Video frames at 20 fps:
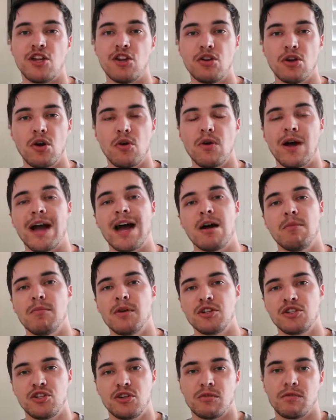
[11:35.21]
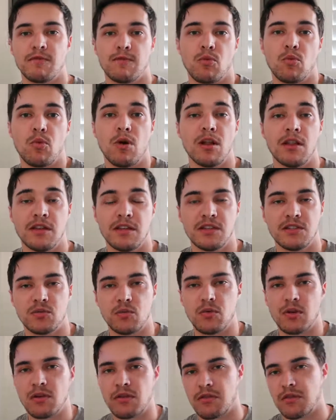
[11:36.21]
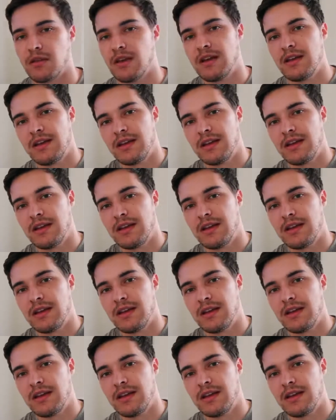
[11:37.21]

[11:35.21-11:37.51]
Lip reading: you know how much your wallet is worth.